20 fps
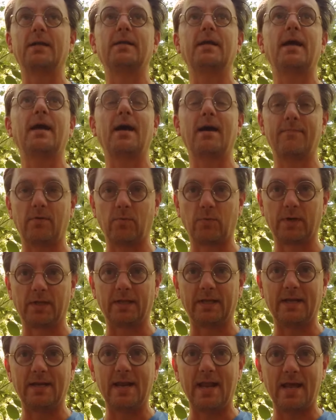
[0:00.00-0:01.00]
have a
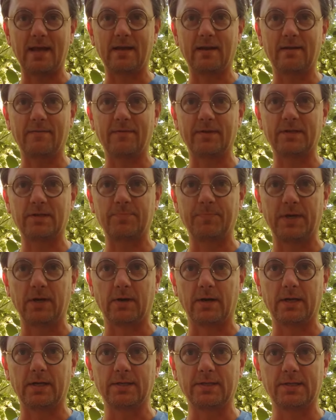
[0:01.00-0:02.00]
really negative
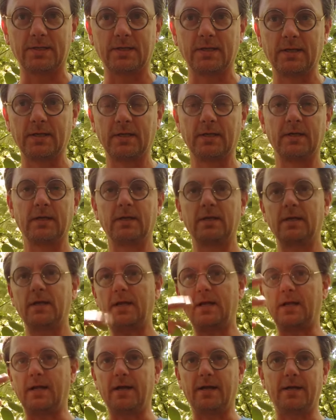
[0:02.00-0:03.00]
experience,
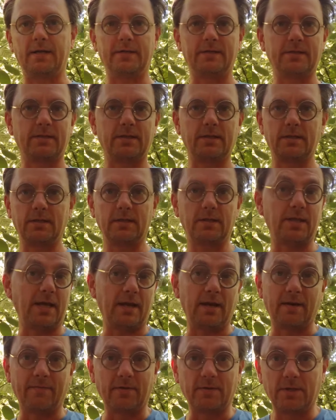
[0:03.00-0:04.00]
and they
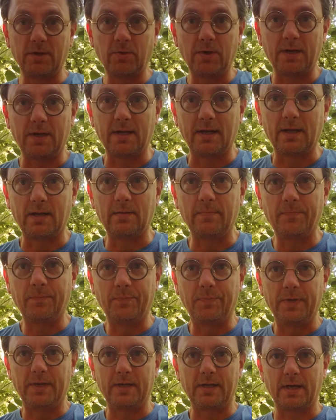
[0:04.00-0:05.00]
never do it again
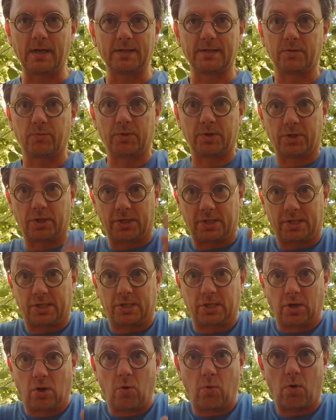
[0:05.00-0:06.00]
because it was
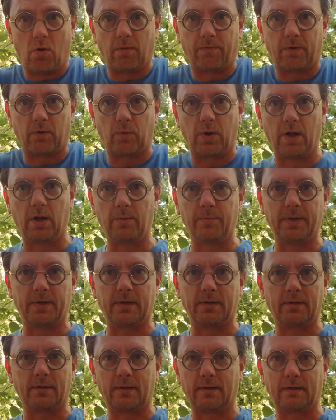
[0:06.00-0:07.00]
just so overwhelming
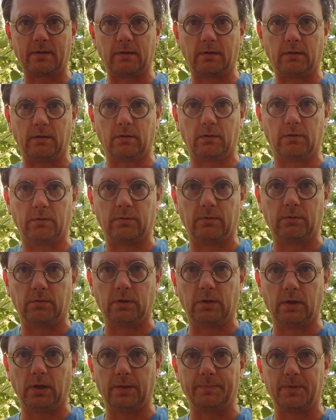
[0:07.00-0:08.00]
and they're like, oh,
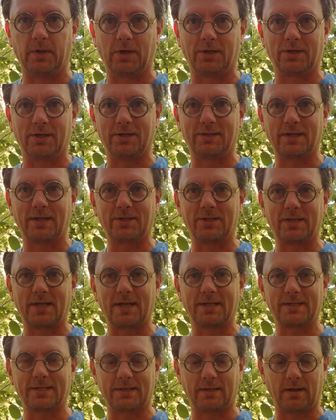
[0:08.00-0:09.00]
I'm not going to touch
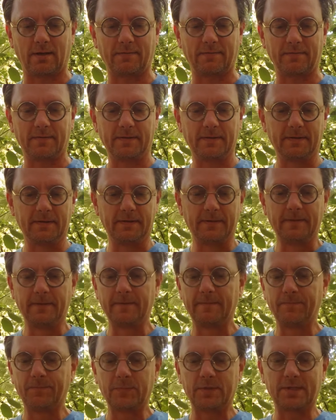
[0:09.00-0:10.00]
that stuff.
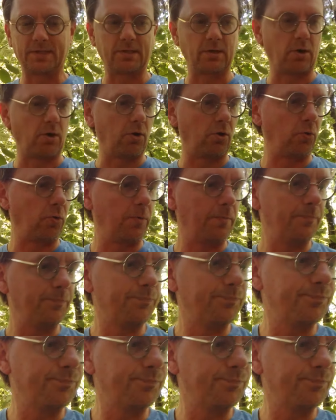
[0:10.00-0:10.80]
So